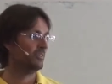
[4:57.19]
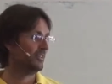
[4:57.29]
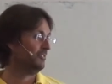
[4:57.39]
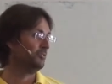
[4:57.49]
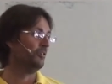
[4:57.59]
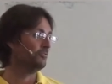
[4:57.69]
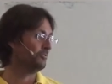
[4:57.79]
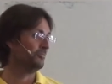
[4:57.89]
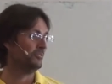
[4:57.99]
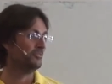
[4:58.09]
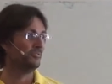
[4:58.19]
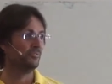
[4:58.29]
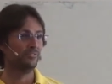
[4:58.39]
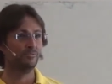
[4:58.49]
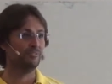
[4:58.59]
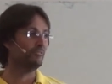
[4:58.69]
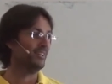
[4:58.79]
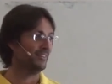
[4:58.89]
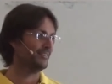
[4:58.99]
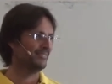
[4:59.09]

can contribute to an event.